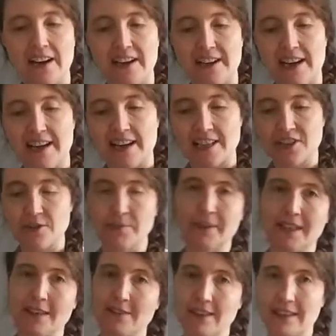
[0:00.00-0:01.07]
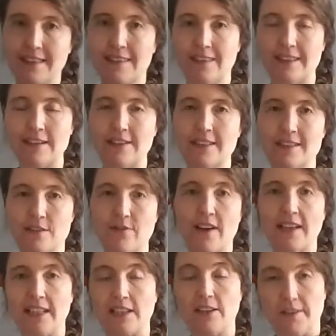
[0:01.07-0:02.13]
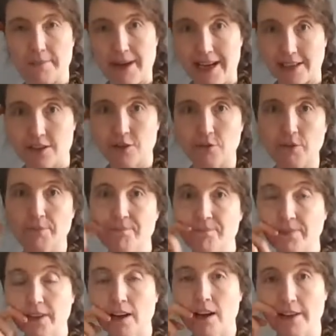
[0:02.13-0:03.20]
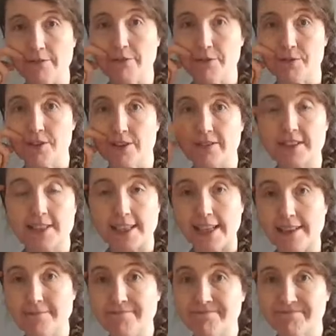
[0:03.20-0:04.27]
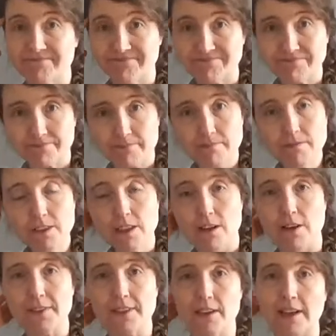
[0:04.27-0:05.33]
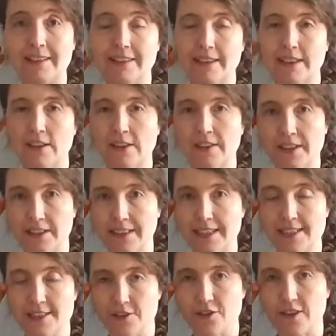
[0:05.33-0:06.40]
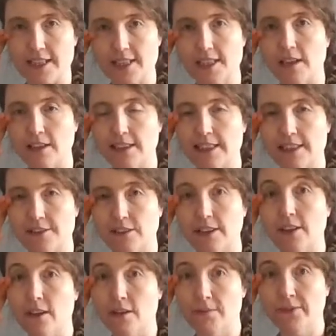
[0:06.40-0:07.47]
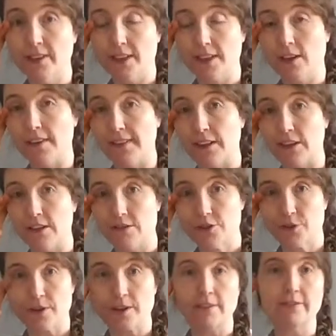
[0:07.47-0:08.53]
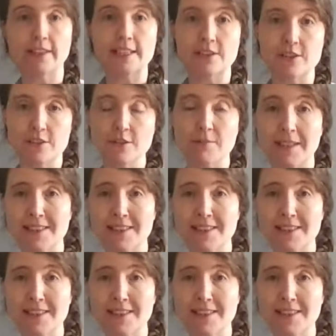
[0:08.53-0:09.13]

And I do believe that Delta has finally gone back to hot food service again on at least their transcontinental and hopefully on their shorter flights too.